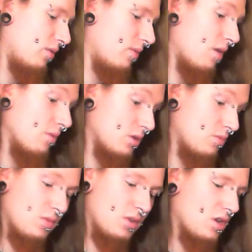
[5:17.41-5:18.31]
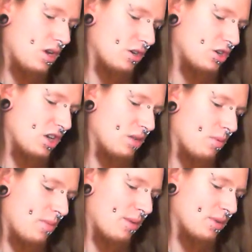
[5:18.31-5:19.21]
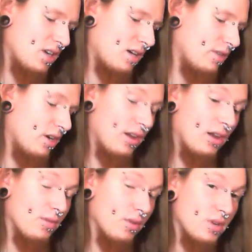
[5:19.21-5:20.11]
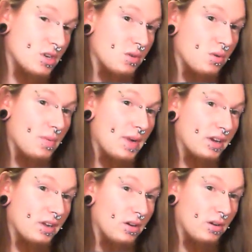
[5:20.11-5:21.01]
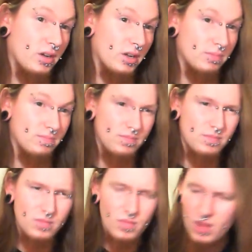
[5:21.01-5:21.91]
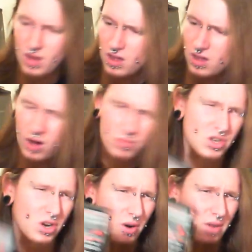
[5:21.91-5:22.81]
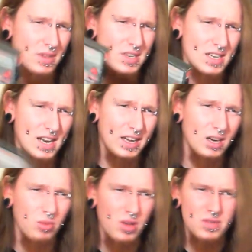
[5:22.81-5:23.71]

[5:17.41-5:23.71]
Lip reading: It was dirt cheap. I'm happy to have it. I love the original Command and Conquer. I'm sorry if this is lagging a bit.